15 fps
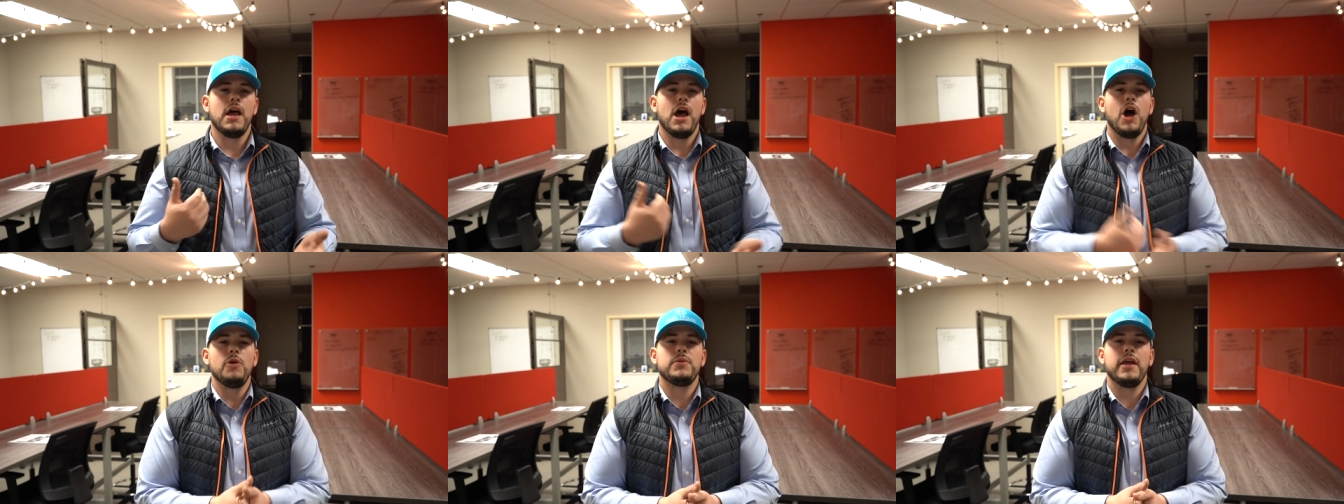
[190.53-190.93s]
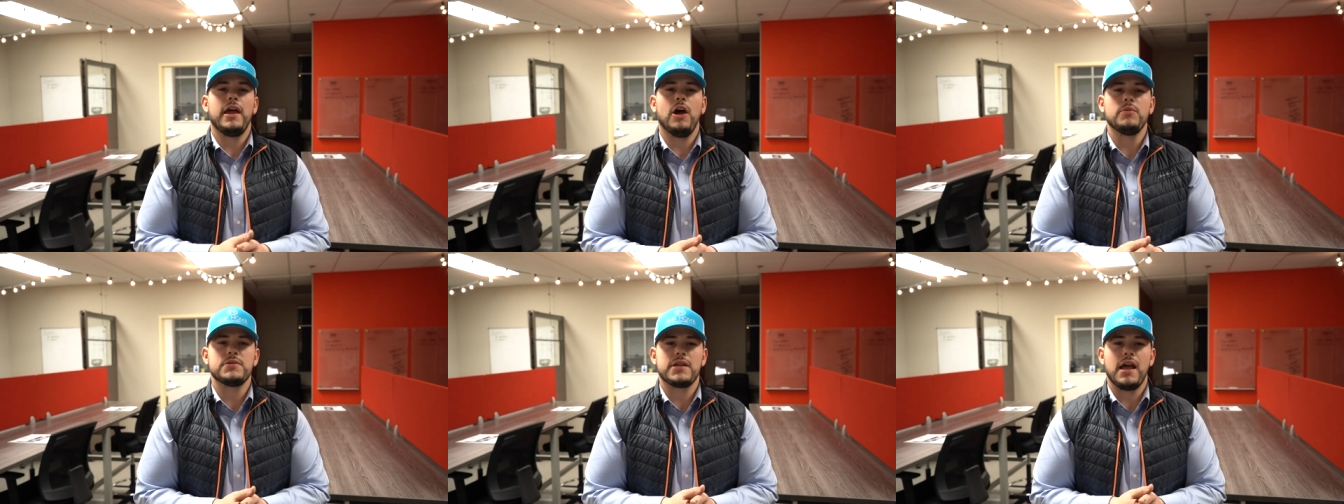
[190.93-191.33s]
hope that
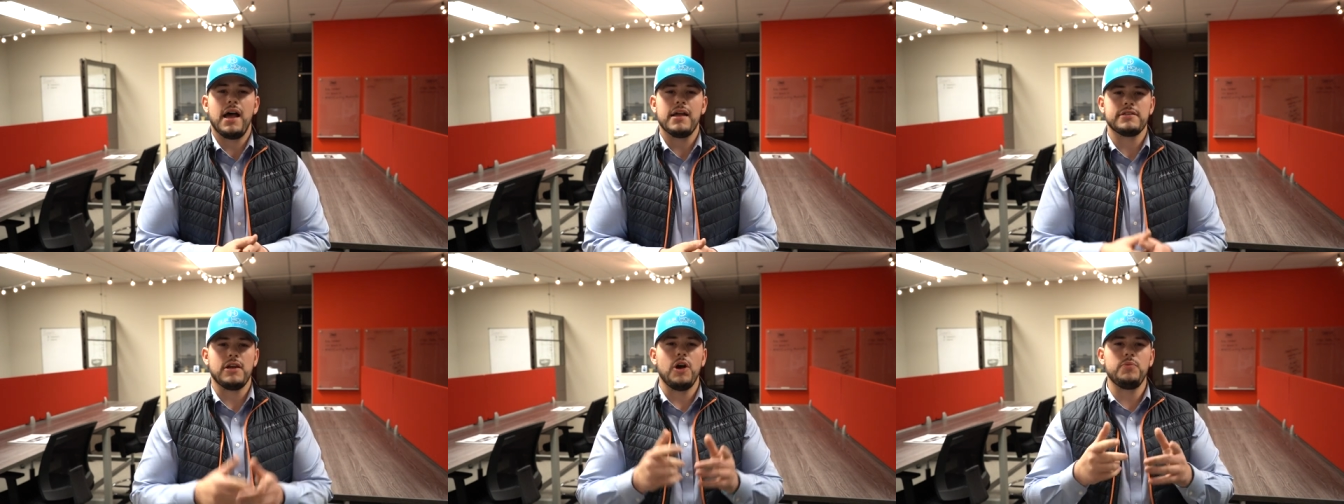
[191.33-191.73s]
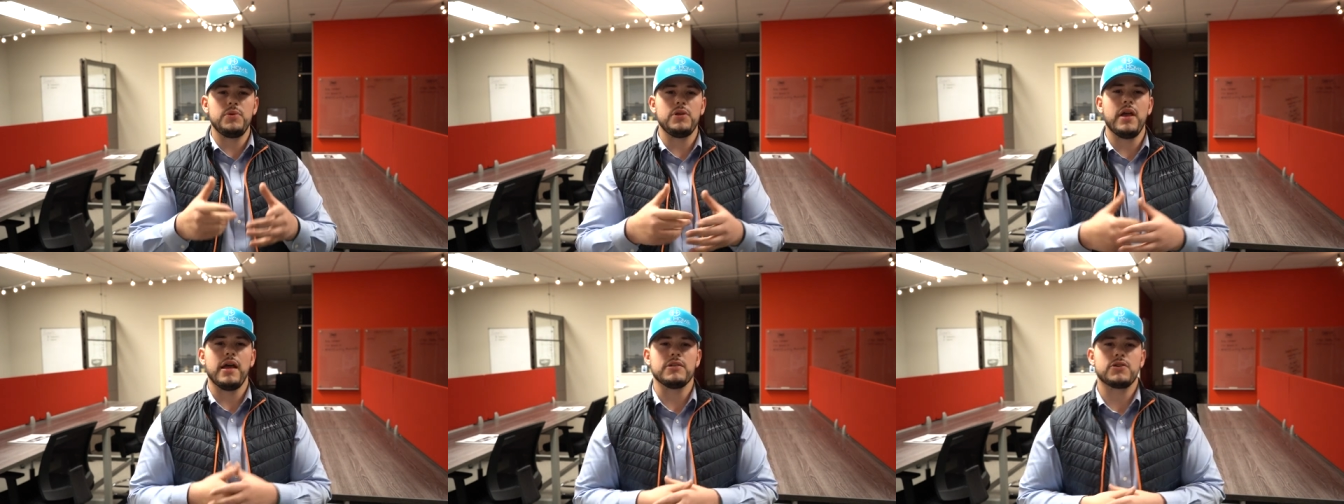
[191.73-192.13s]
helps guys i hope you
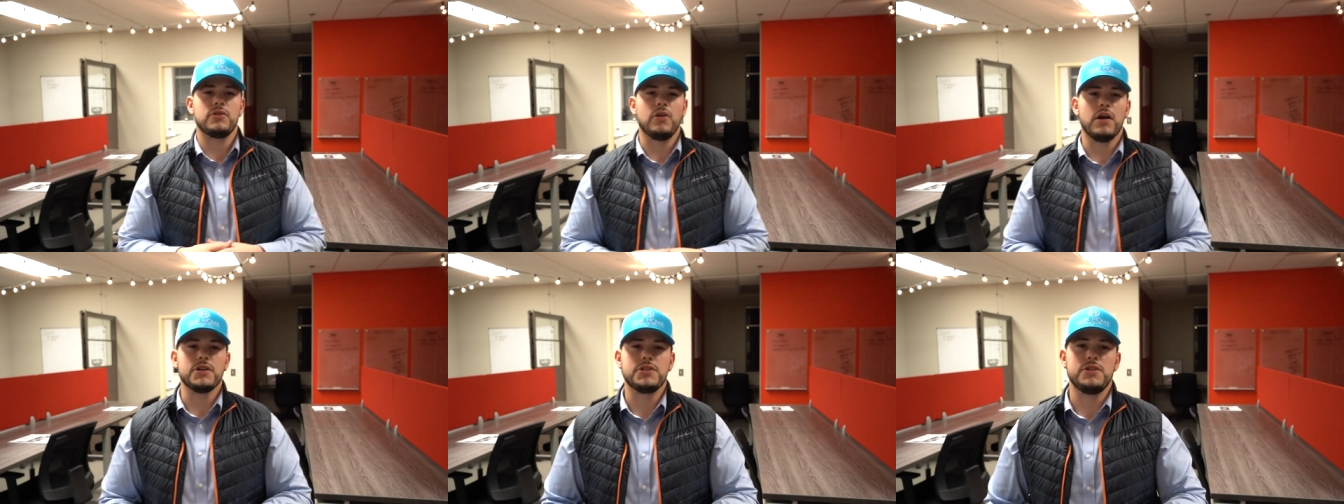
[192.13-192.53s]
guys crush